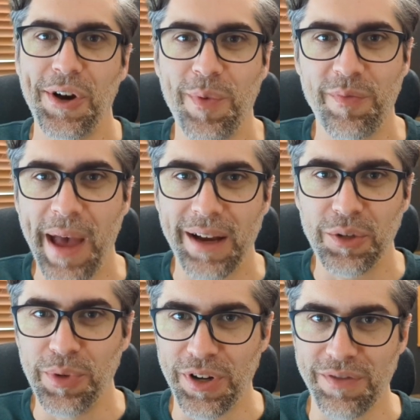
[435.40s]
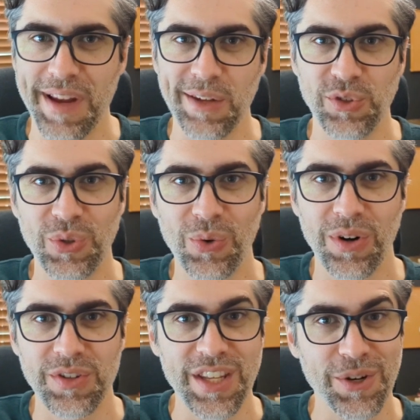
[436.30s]
of Battle, Book of Nine
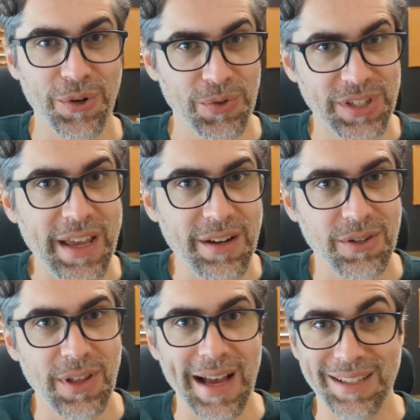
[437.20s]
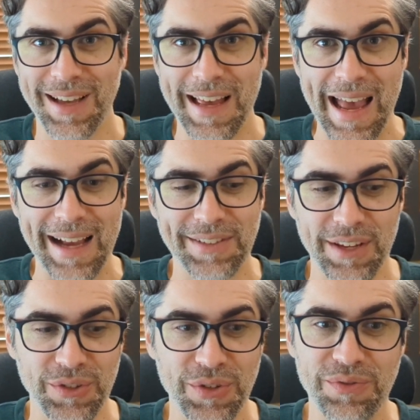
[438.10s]
Swords, the Crusader class got
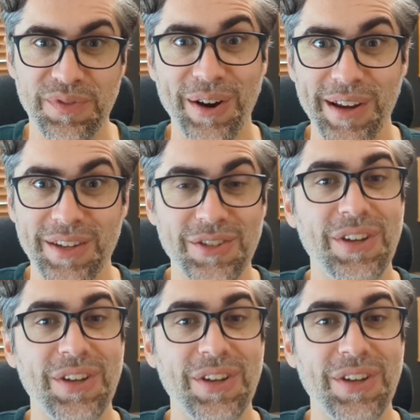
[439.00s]
access to various